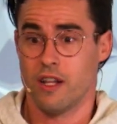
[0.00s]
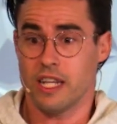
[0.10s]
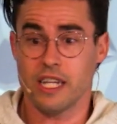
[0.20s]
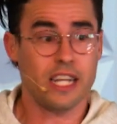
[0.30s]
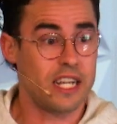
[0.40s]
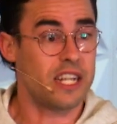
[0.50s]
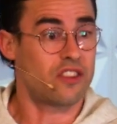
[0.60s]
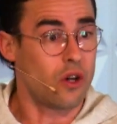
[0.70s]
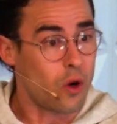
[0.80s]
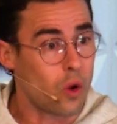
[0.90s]
Is
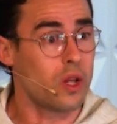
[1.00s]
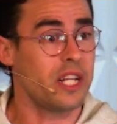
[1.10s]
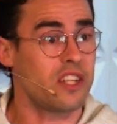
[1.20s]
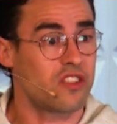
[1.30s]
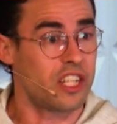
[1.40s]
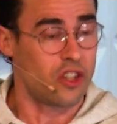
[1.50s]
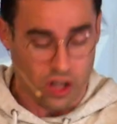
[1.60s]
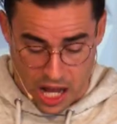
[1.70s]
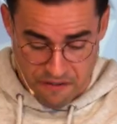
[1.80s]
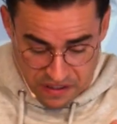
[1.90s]
the holiness in your
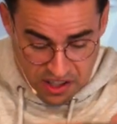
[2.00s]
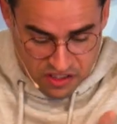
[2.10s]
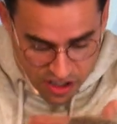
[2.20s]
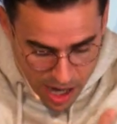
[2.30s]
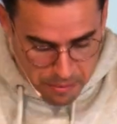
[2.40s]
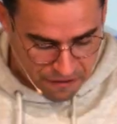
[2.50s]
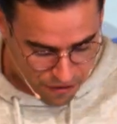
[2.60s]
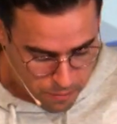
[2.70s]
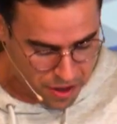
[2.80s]
life, is it coming from